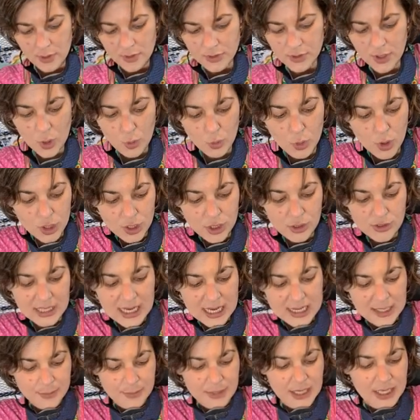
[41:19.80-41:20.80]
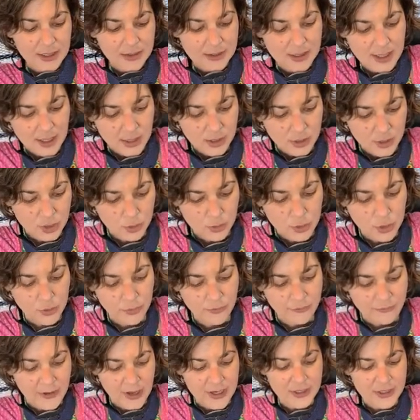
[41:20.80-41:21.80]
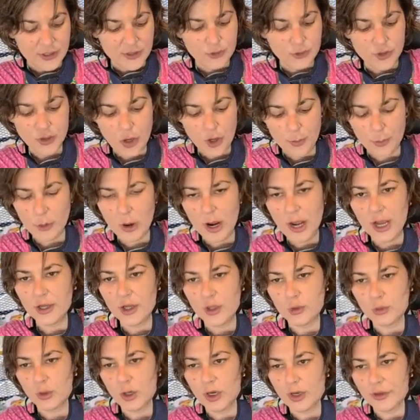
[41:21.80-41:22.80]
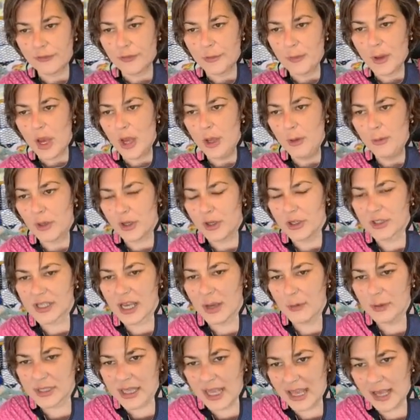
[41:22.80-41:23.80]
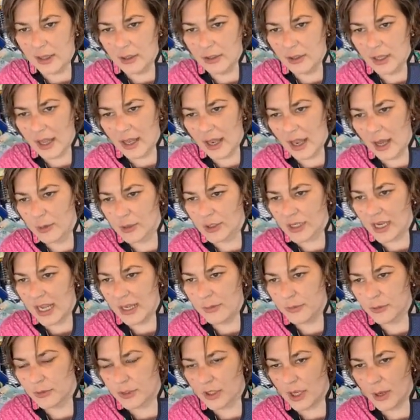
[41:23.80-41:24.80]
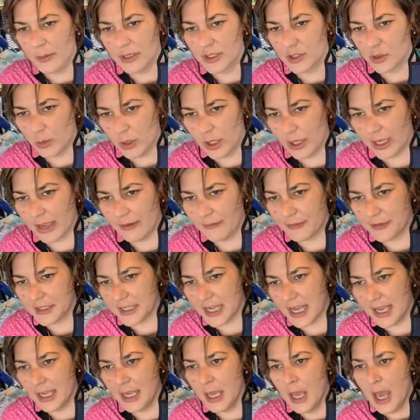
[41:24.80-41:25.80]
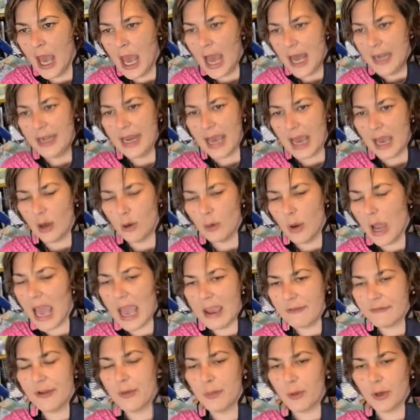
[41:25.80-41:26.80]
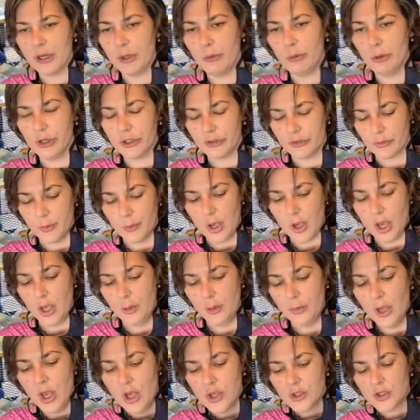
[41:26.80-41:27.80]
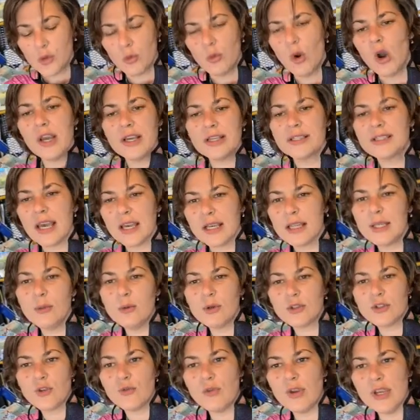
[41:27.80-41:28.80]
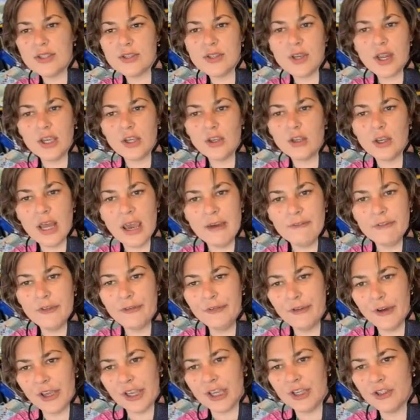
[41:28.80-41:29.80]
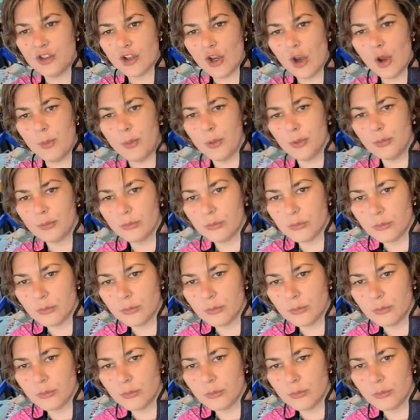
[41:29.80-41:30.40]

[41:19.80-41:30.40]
So what are you telling me? That you couldn't find a job where I could work from home because I was ill and I was unable to come into work every day, and now everybody works from home. So what exactly was the reason I couldn't have a fucking job?